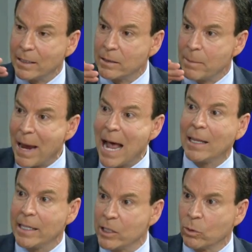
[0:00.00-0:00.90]
thing, the
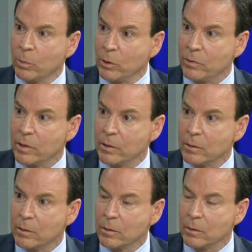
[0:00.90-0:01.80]
palate is removed. The
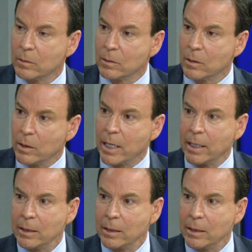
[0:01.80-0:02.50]
palate's removed. Okay. There's